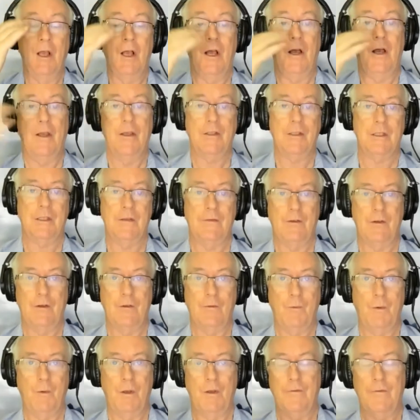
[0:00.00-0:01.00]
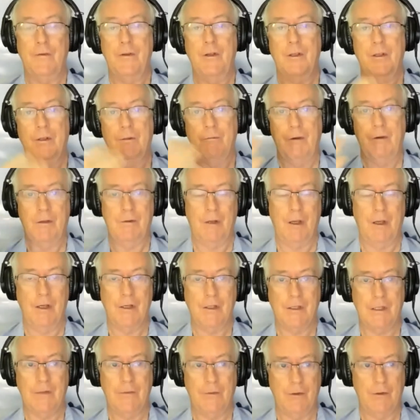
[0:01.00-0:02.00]
highest level of welfare, the
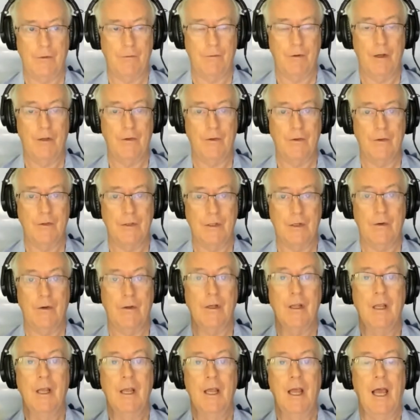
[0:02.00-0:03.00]
highest level of growth and so on,